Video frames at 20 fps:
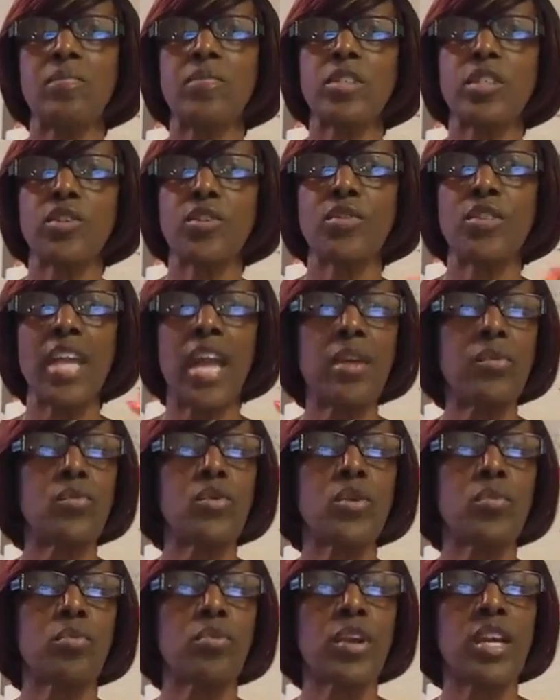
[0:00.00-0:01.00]
So that
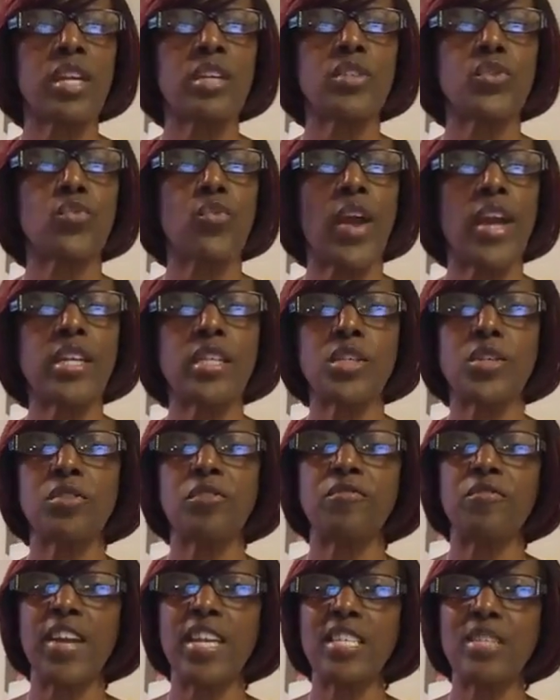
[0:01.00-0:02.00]
will bring us right to
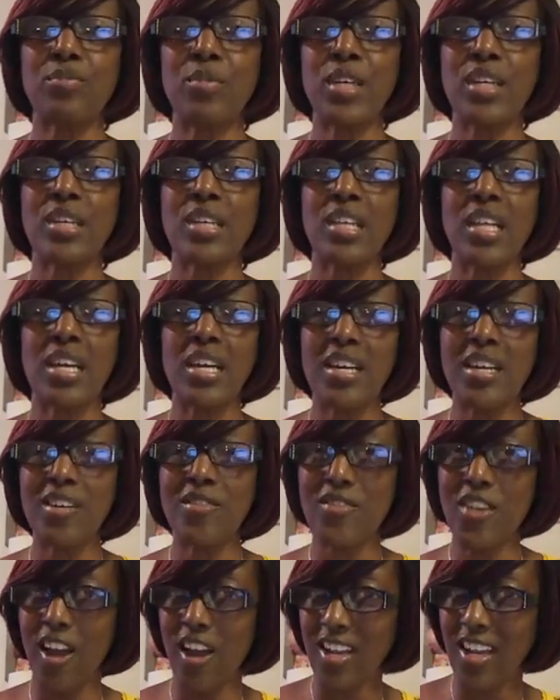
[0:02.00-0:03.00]
Facebook
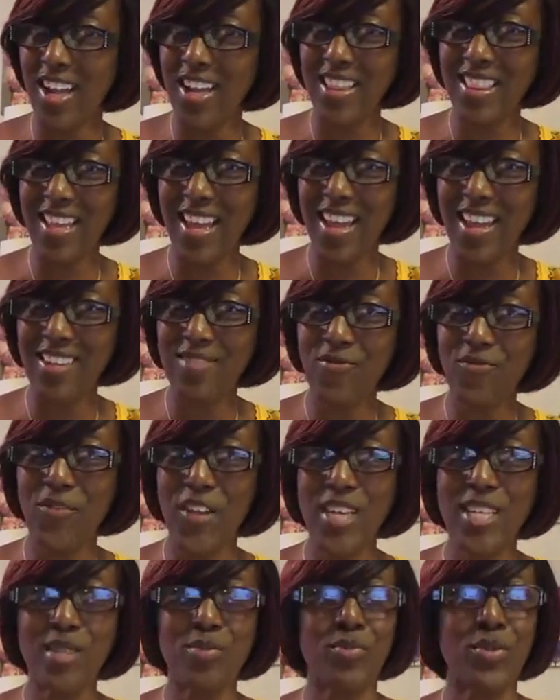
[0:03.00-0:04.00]
Love. Y'all like that?
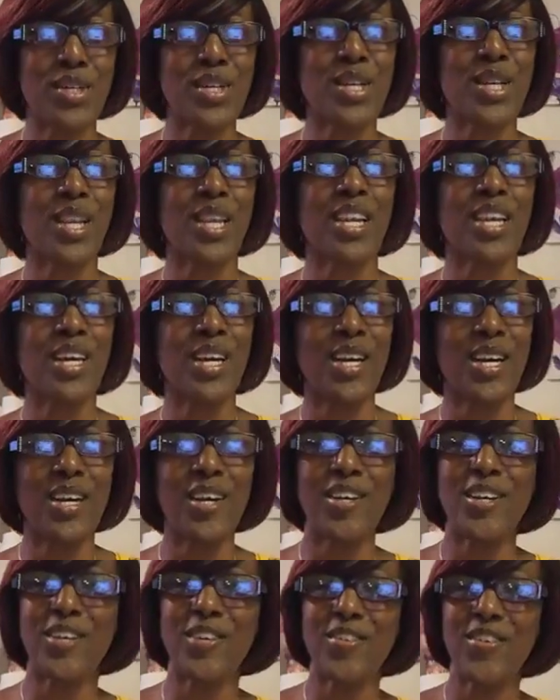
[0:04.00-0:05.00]
Facebook
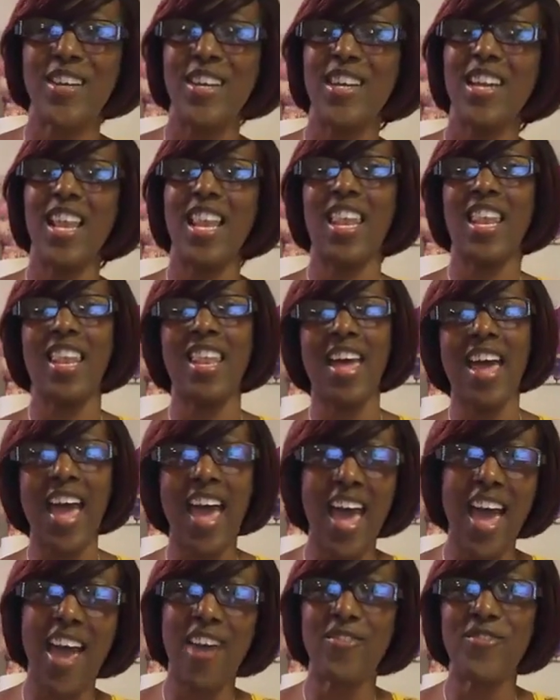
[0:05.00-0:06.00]
Love
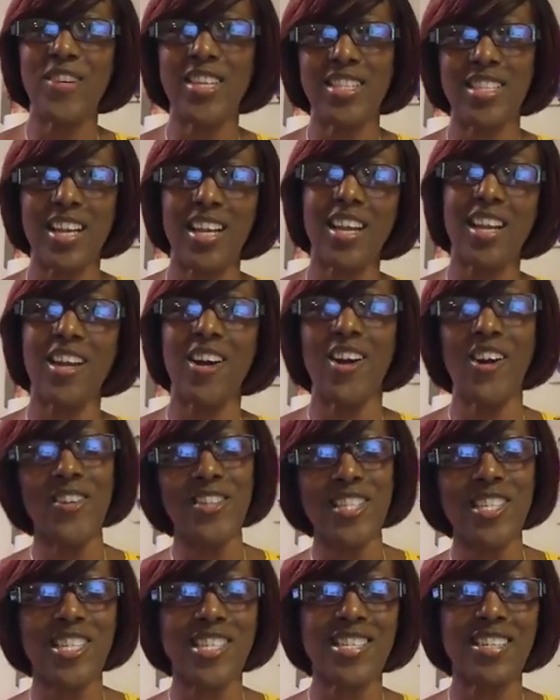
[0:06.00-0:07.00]
live with the
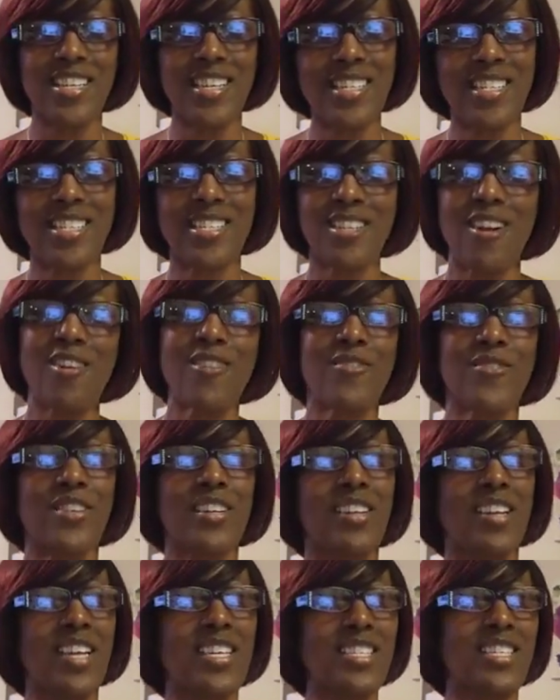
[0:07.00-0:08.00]
coach. Let's talk
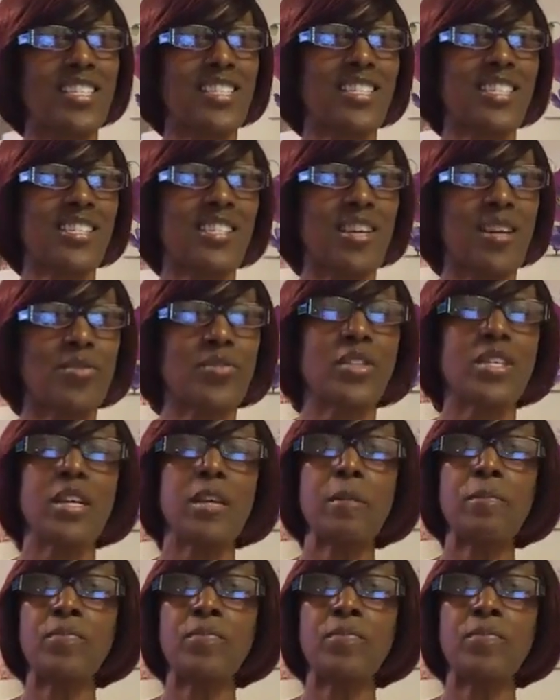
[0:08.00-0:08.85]
relationships.